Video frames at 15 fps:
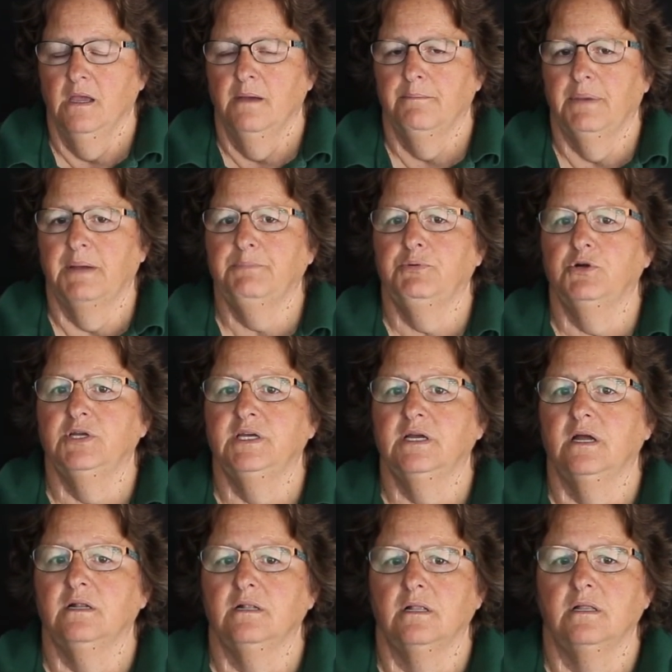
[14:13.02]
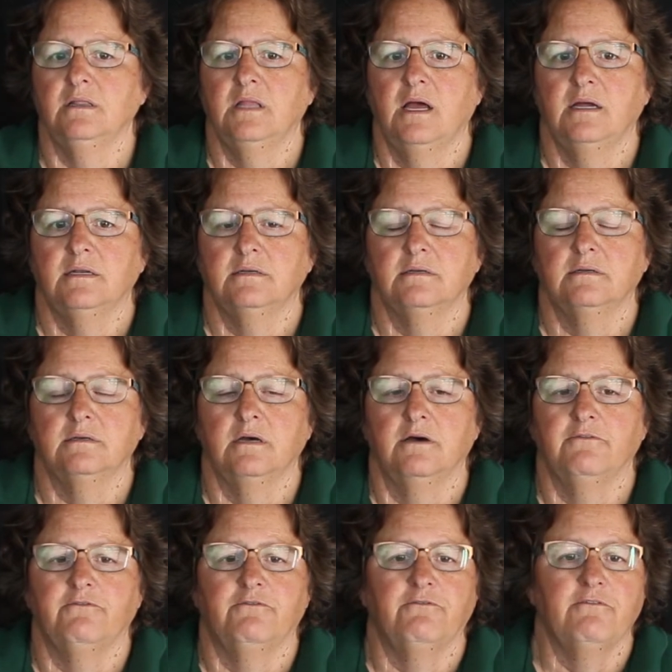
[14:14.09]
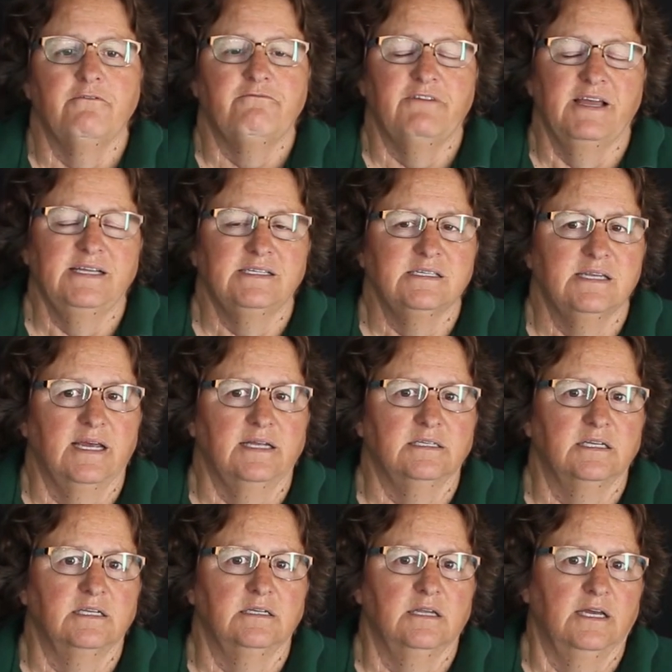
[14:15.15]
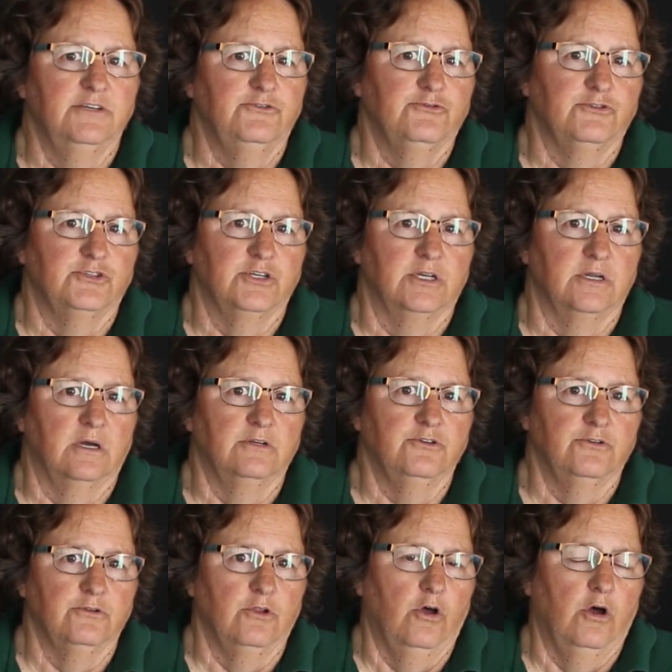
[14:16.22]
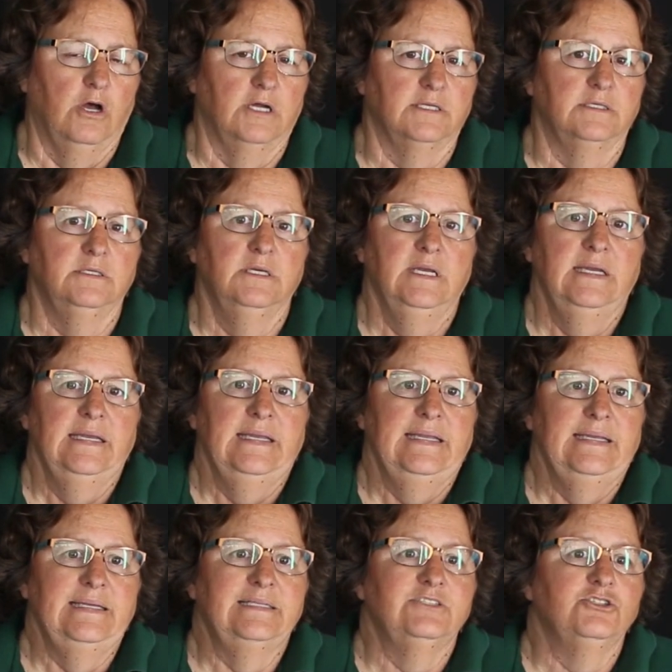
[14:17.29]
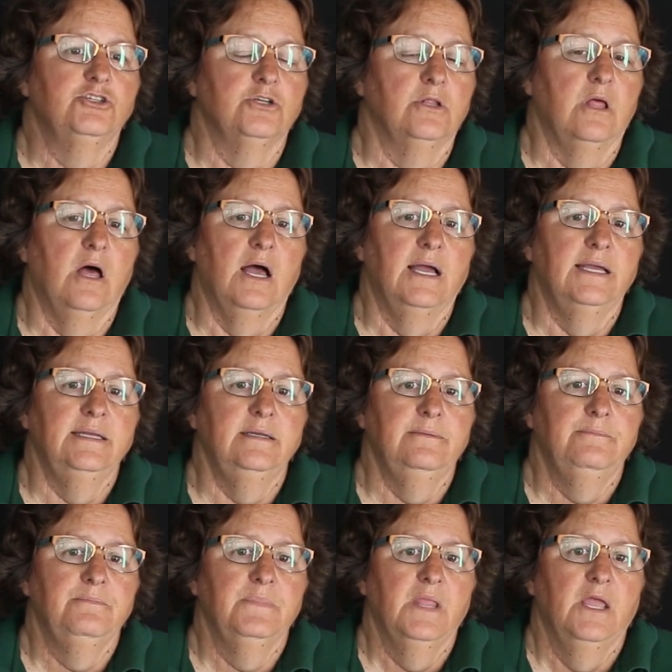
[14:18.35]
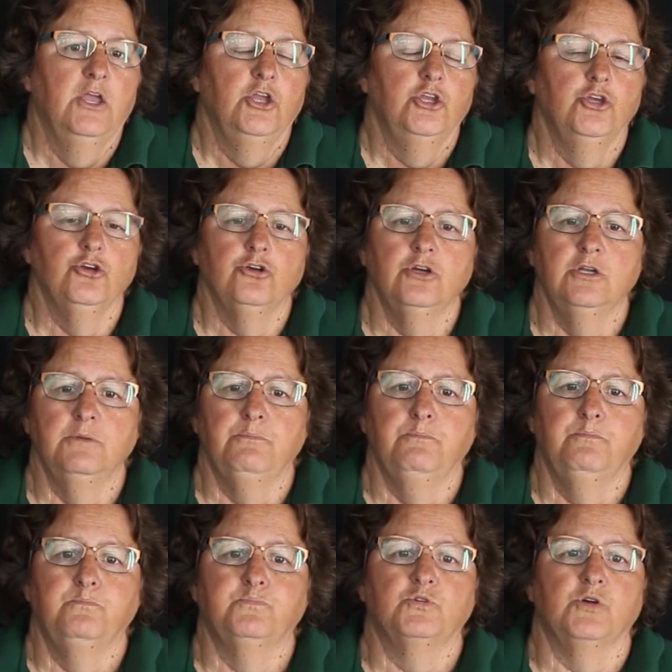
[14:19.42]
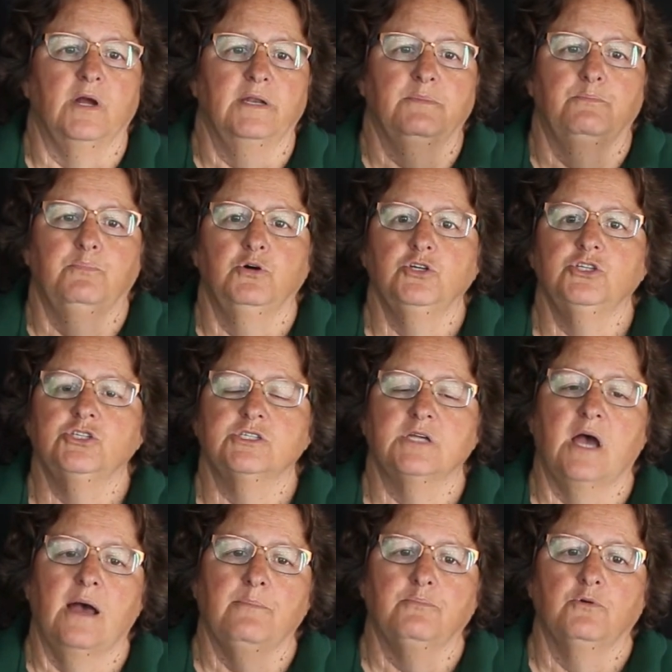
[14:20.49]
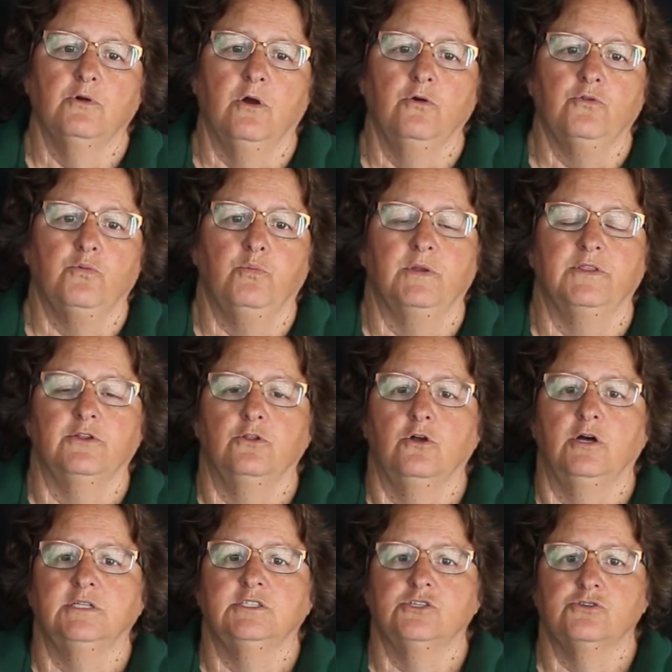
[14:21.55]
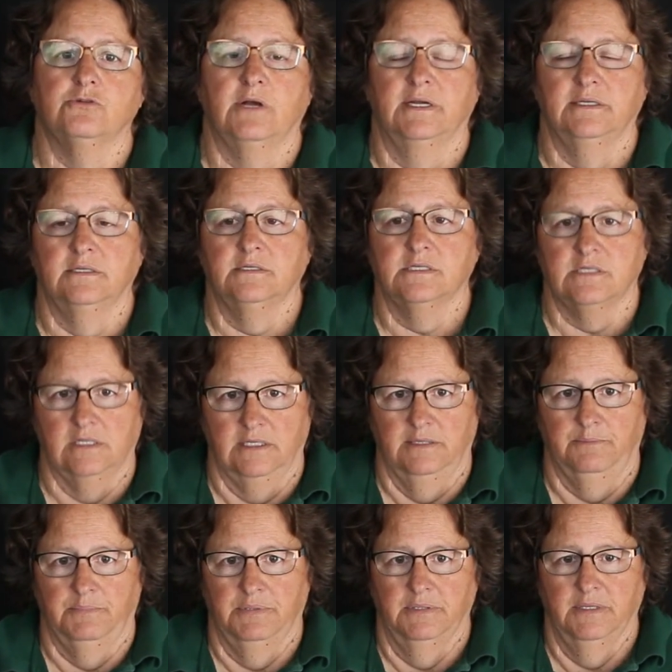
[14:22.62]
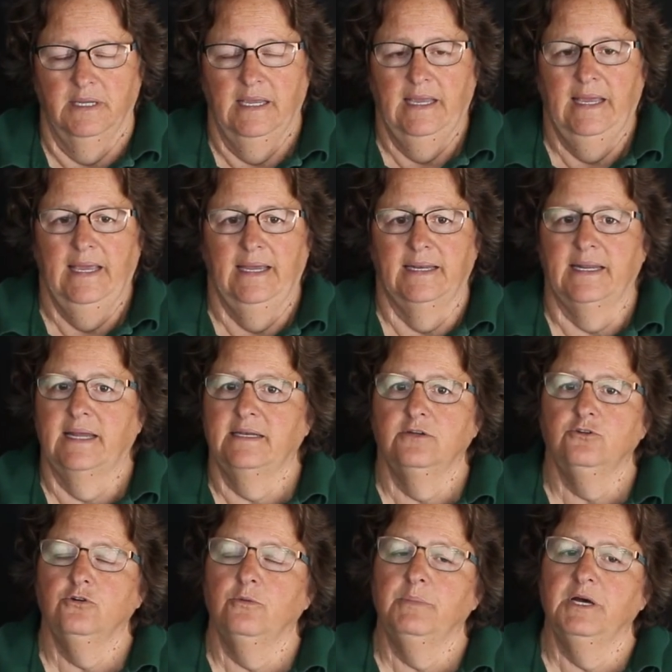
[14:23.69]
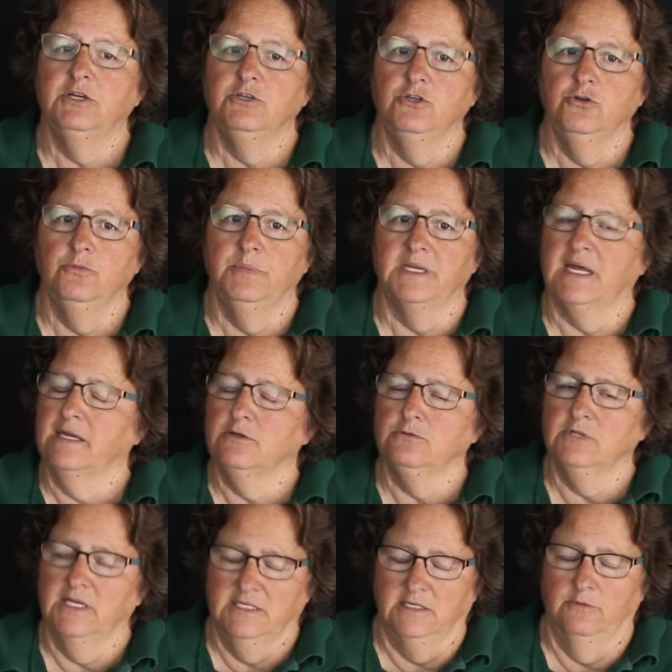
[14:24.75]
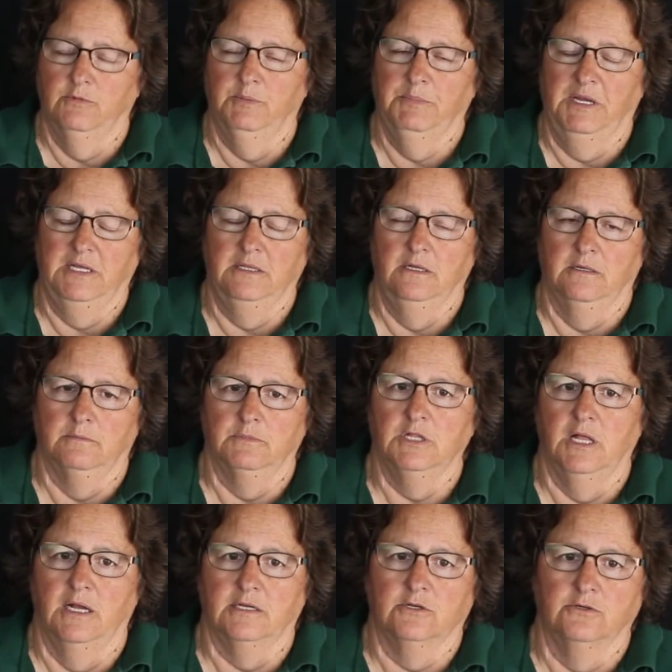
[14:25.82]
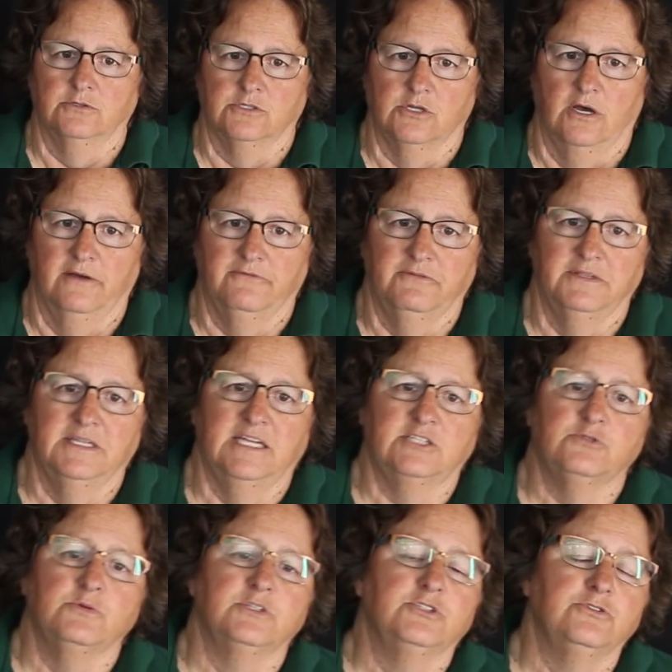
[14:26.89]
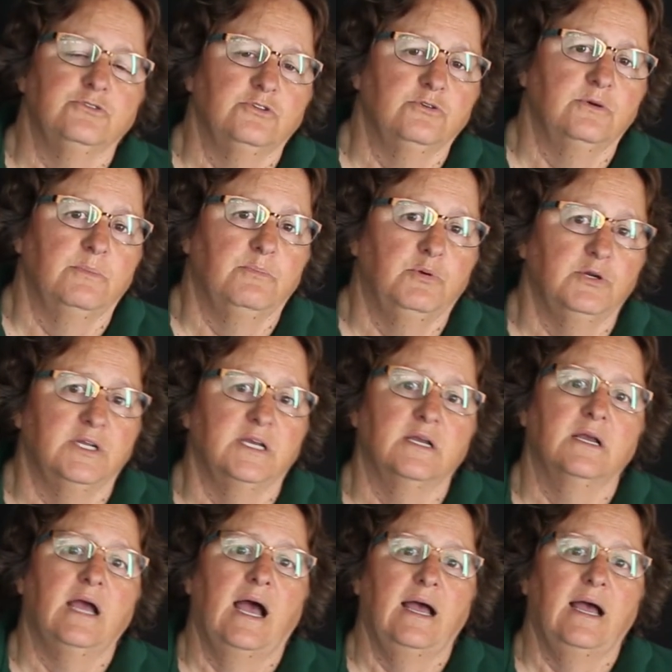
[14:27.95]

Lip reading: By putting a lot of fast-acting nitrogen on your lawn in July, you're going to try to push top growth when the lawn's trying to sleep. And I don't know about you, but I don't like it when my alarm clock goes off. And that's what you're doing, putting